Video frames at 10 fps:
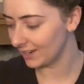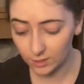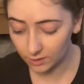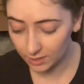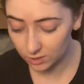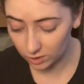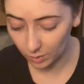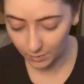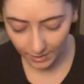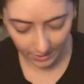I took it
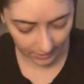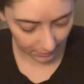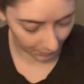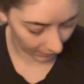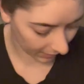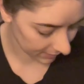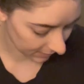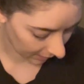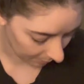slower than I did my last time